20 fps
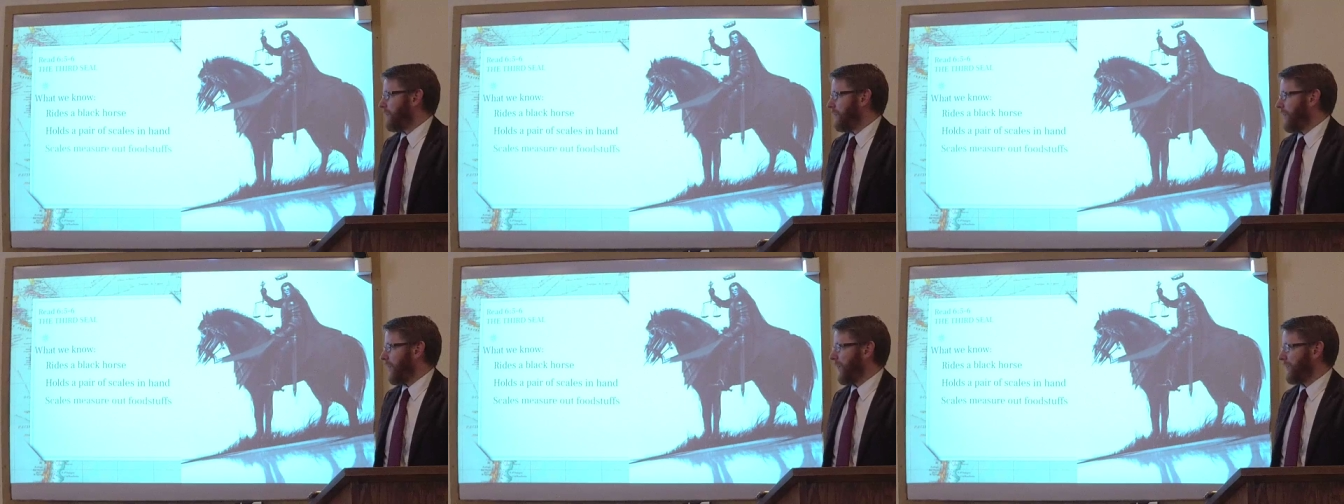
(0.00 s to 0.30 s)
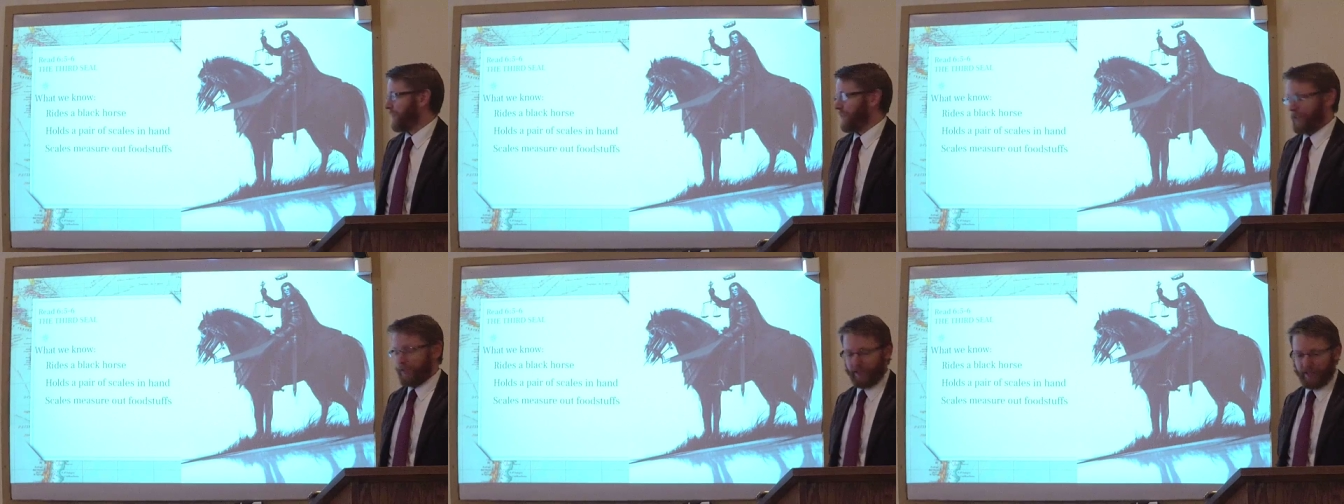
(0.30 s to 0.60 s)

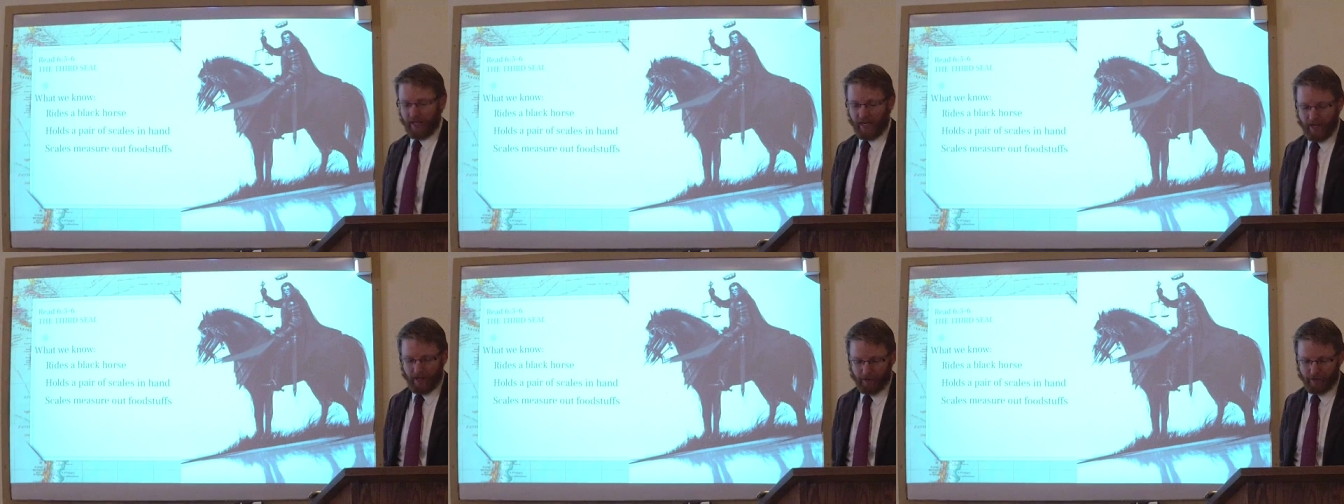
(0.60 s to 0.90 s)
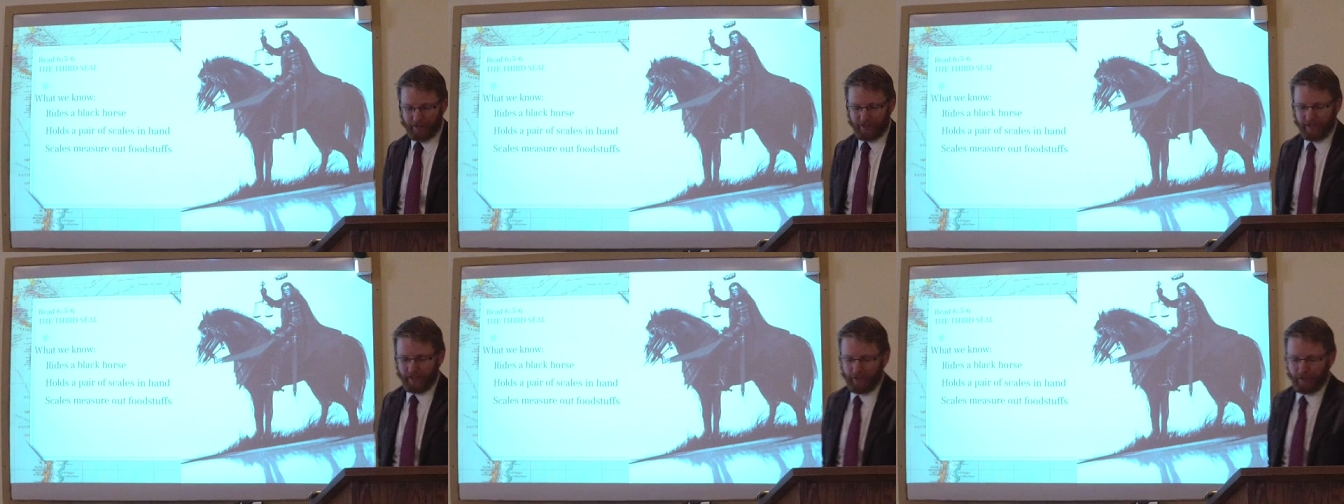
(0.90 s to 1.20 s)
And the
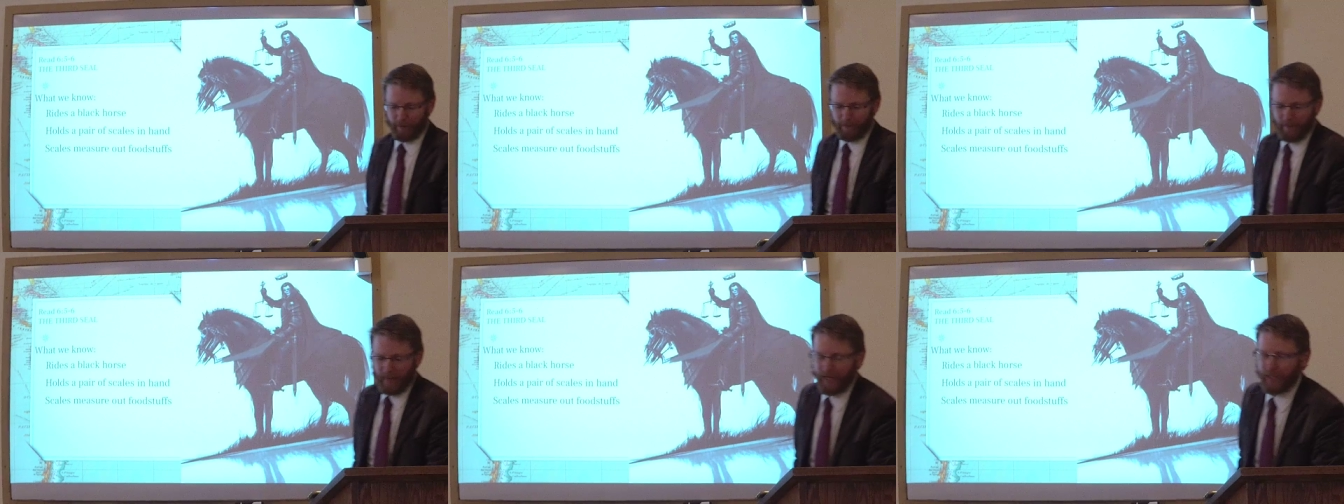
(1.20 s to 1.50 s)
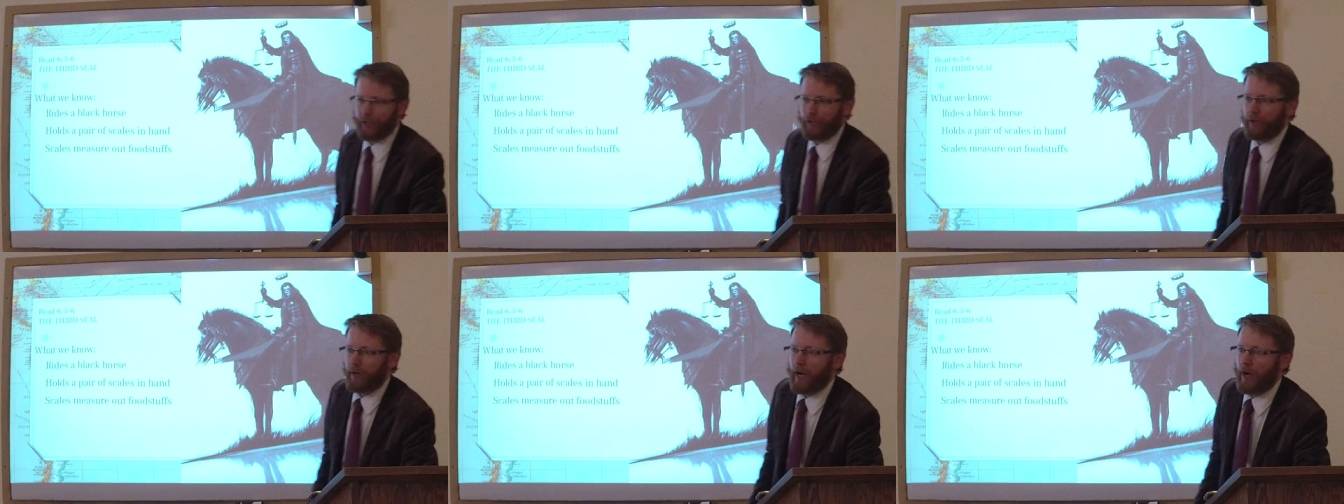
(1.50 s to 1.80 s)
scales here
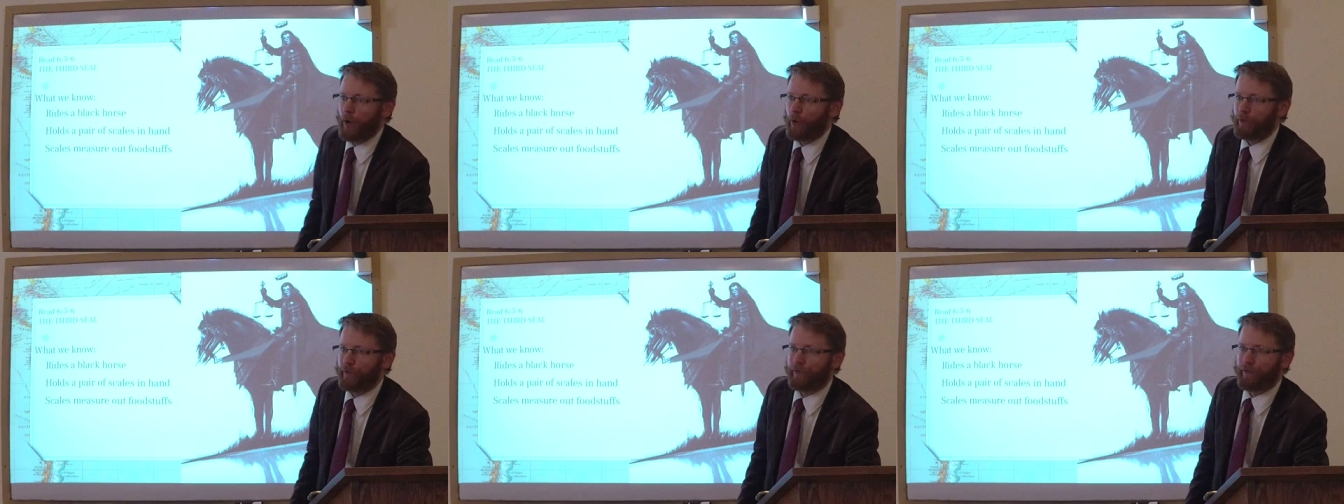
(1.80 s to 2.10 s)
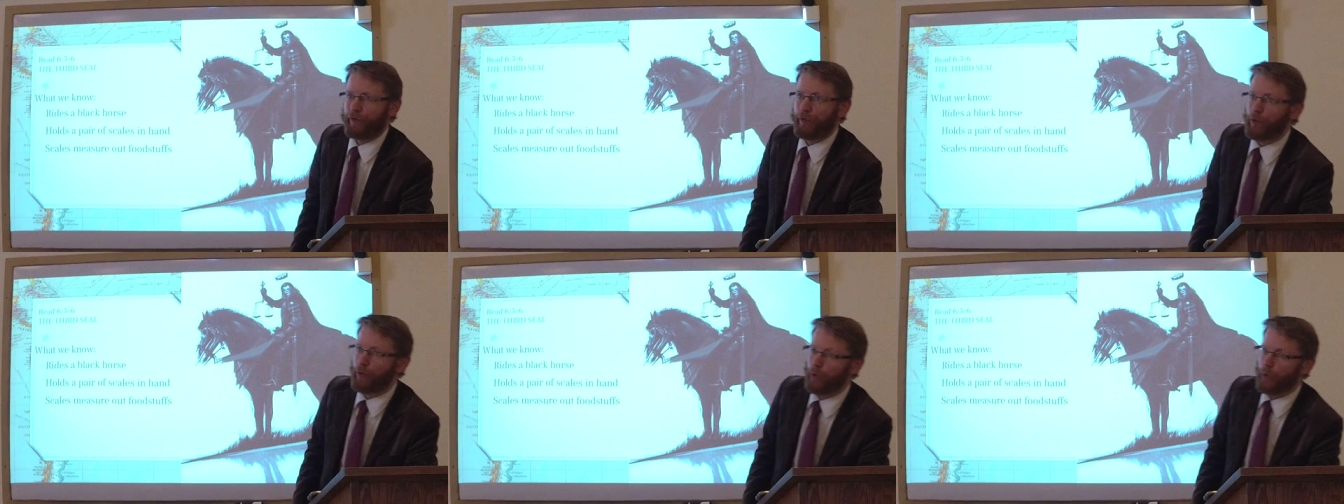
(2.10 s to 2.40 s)
measure out
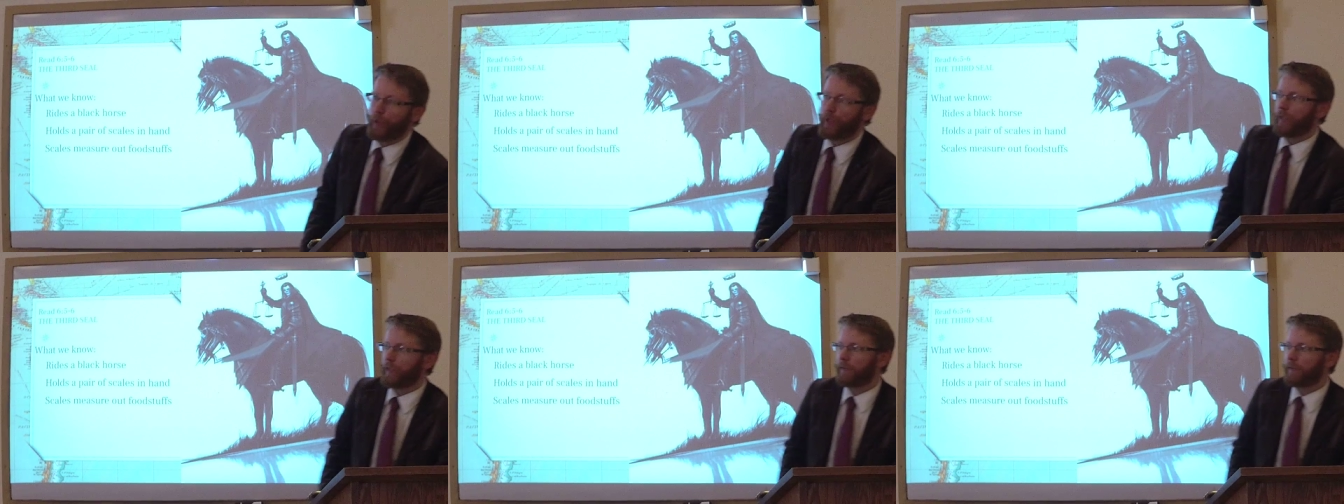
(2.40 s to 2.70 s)
food,